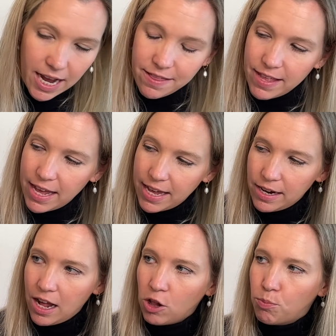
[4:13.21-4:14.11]
And then
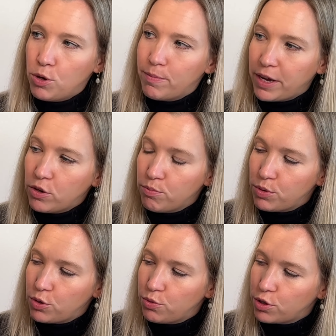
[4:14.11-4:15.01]
I'll put my
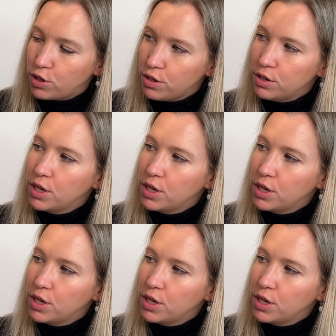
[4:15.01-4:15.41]
computer